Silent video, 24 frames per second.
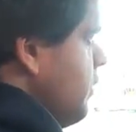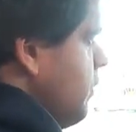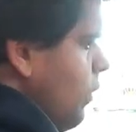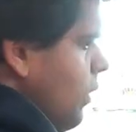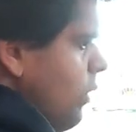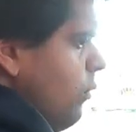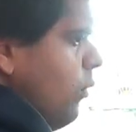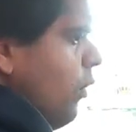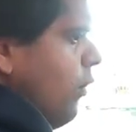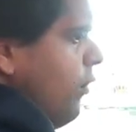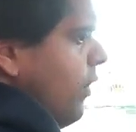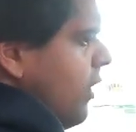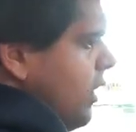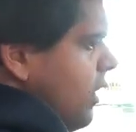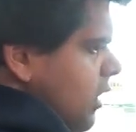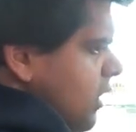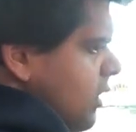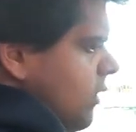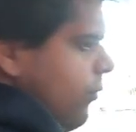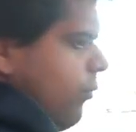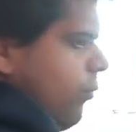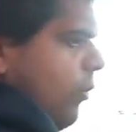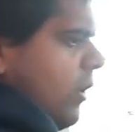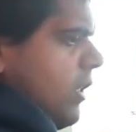when moving it
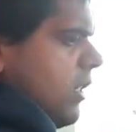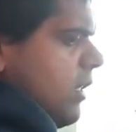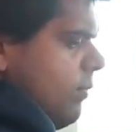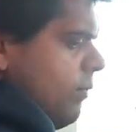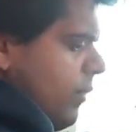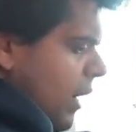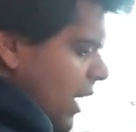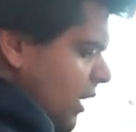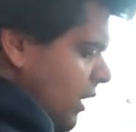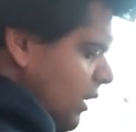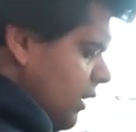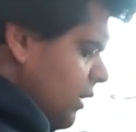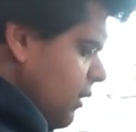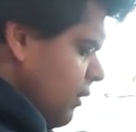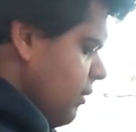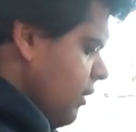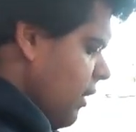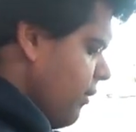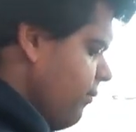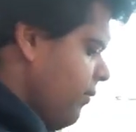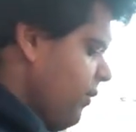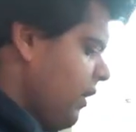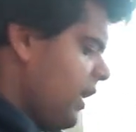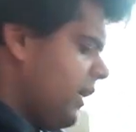front and back,
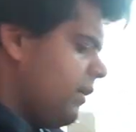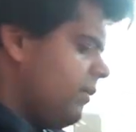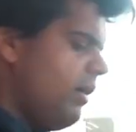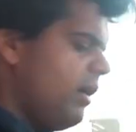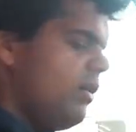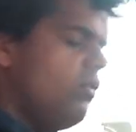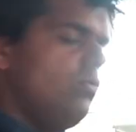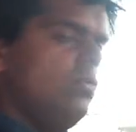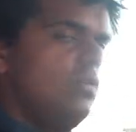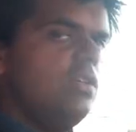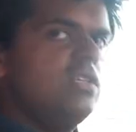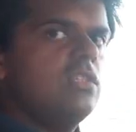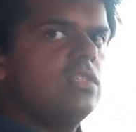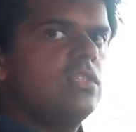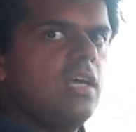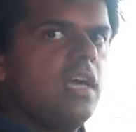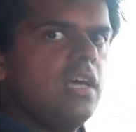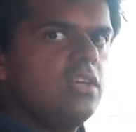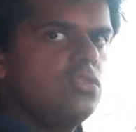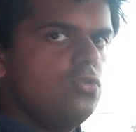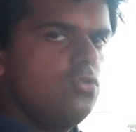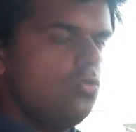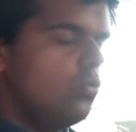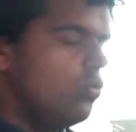I feel like my wrist
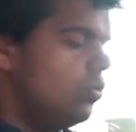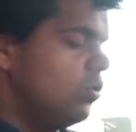has to